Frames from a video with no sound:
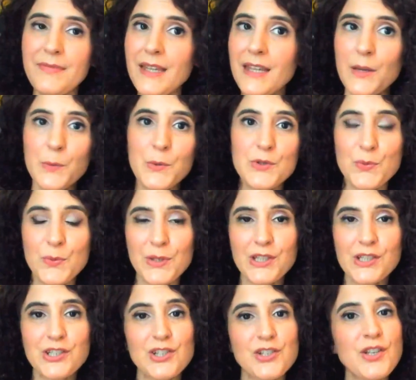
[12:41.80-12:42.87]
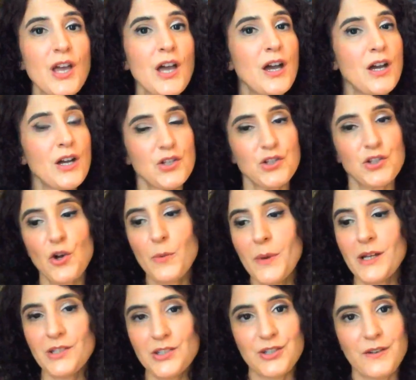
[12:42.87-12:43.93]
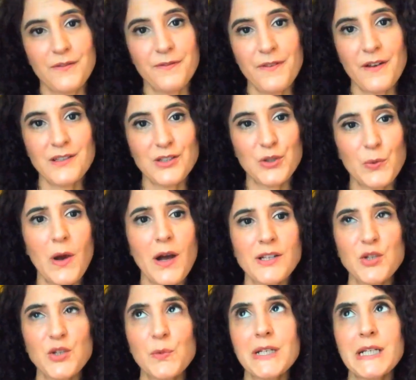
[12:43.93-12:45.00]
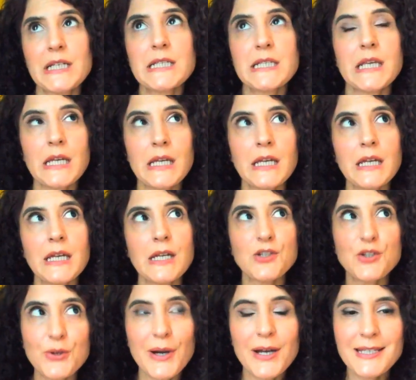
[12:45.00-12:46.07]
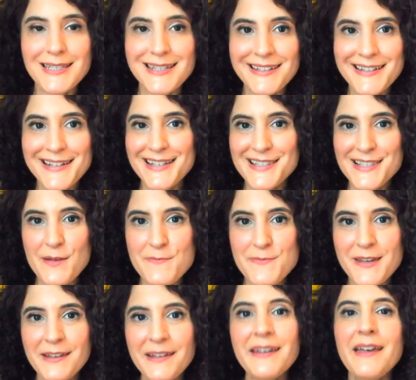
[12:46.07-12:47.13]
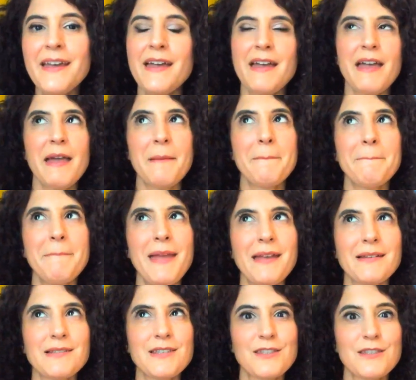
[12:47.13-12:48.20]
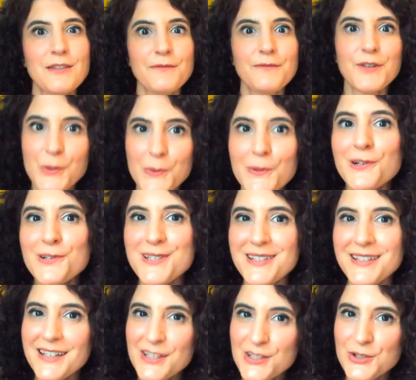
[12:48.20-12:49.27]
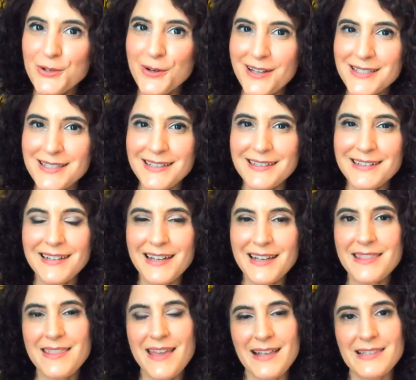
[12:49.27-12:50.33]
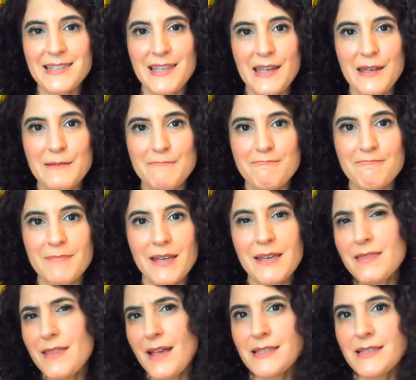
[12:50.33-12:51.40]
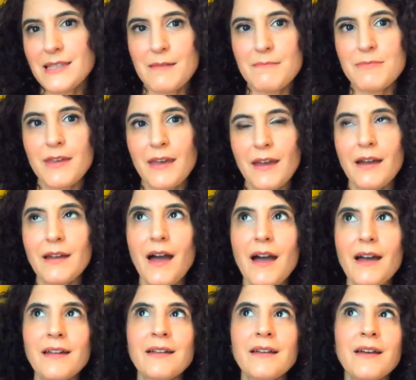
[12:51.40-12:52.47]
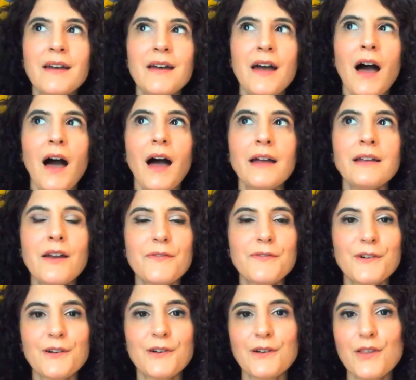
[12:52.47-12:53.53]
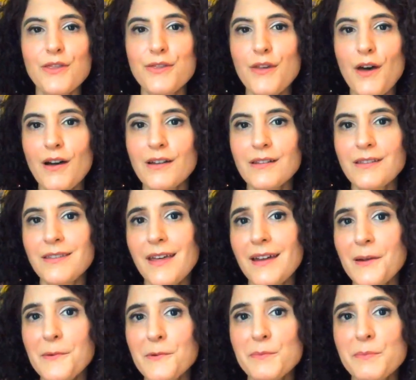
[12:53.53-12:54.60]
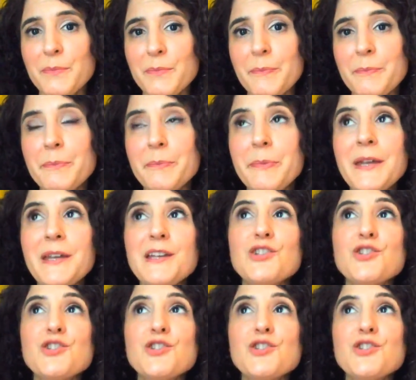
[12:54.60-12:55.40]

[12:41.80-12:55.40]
it was really just so much fun to watch. And when he's interested in something, it makes the viewers interested in that same thing. I never thought that I would be